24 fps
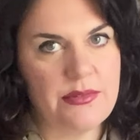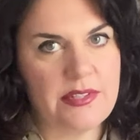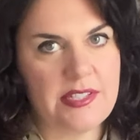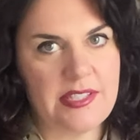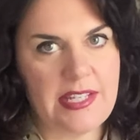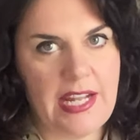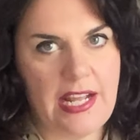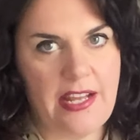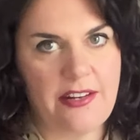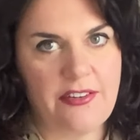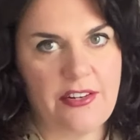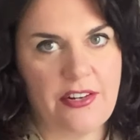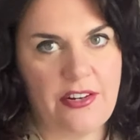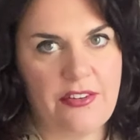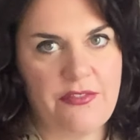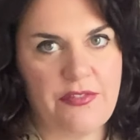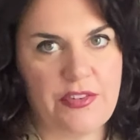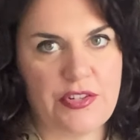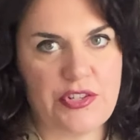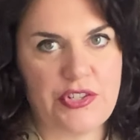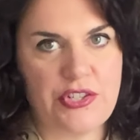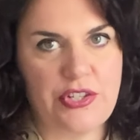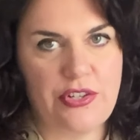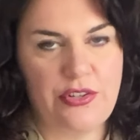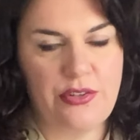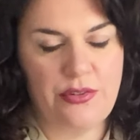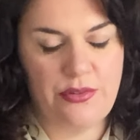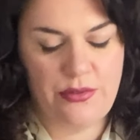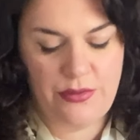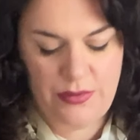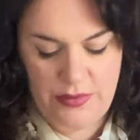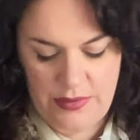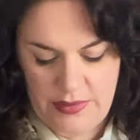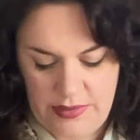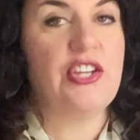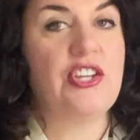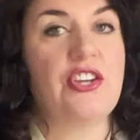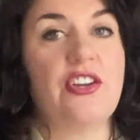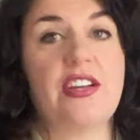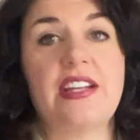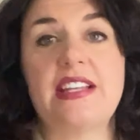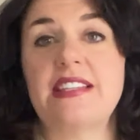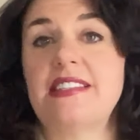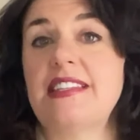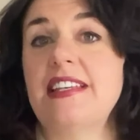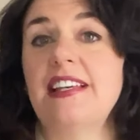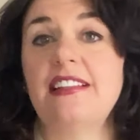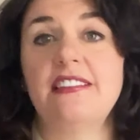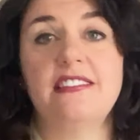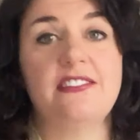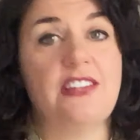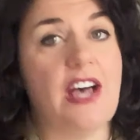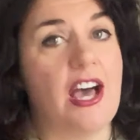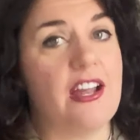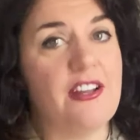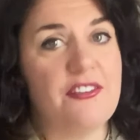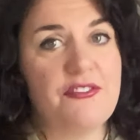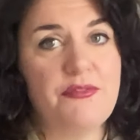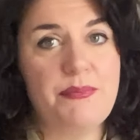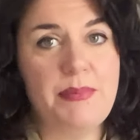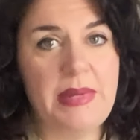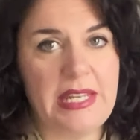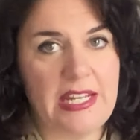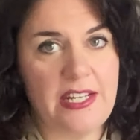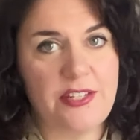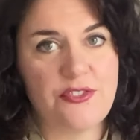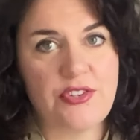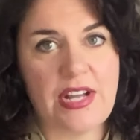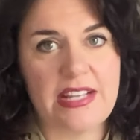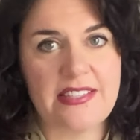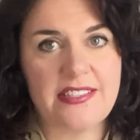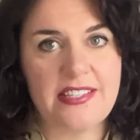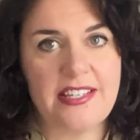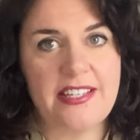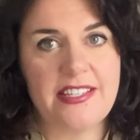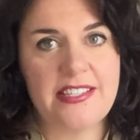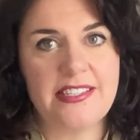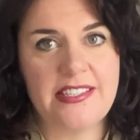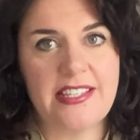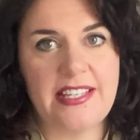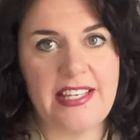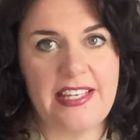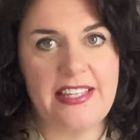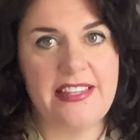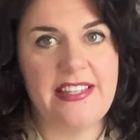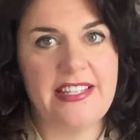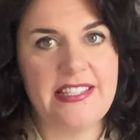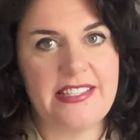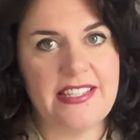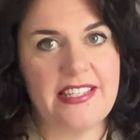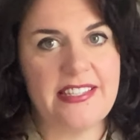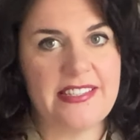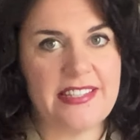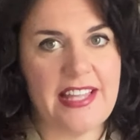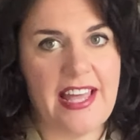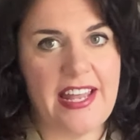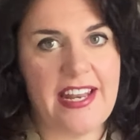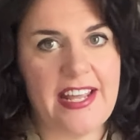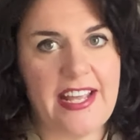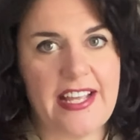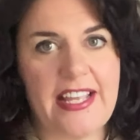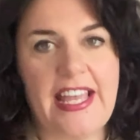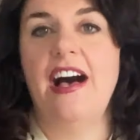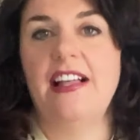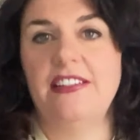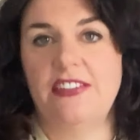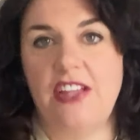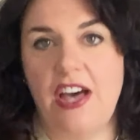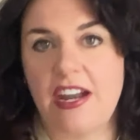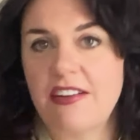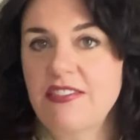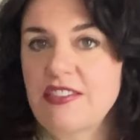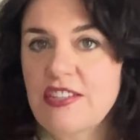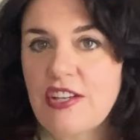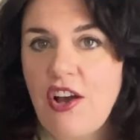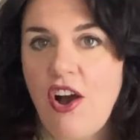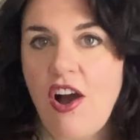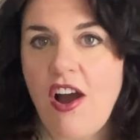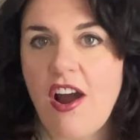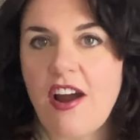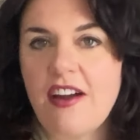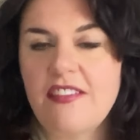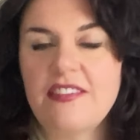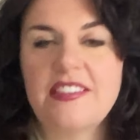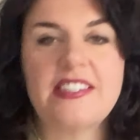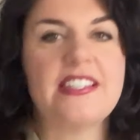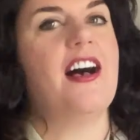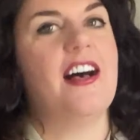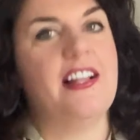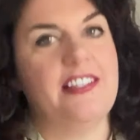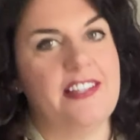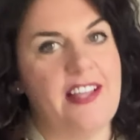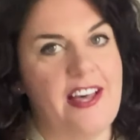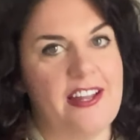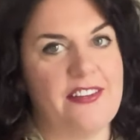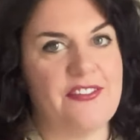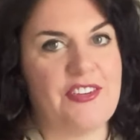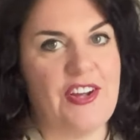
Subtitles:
standard for shoes. You're gonna see a lot of mini dresses in this aesthetic, a lot of scarves, a lot of